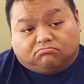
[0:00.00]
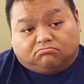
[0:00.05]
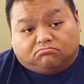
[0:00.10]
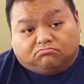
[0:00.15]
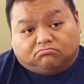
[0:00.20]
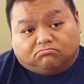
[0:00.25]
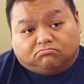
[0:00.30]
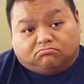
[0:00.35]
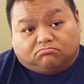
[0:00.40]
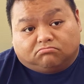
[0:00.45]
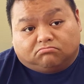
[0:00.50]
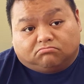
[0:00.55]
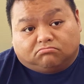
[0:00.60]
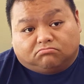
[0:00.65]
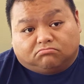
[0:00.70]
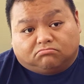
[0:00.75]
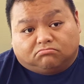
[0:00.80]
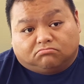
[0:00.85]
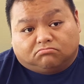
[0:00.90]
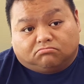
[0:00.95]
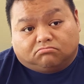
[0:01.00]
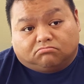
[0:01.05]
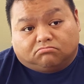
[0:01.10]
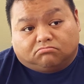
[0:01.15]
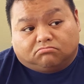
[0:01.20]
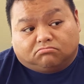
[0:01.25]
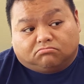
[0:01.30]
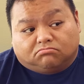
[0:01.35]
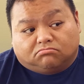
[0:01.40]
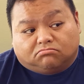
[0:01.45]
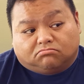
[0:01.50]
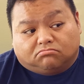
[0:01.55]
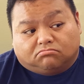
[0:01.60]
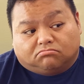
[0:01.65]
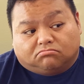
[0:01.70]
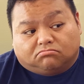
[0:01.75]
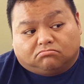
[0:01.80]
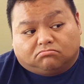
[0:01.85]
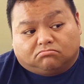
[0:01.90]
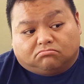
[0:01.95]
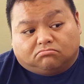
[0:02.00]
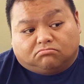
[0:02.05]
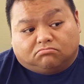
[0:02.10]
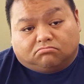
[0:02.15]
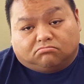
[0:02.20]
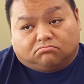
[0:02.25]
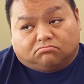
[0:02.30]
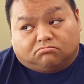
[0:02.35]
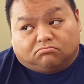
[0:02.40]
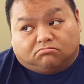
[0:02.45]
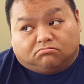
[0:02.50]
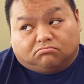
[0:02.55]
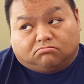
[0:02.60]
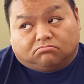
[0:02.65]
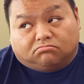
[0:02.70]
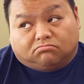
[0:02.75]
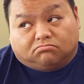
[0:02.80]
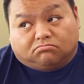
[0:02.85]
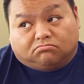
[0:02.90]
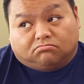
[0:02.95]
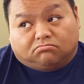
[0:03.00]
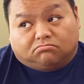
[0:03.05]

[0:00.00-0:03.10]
(silence)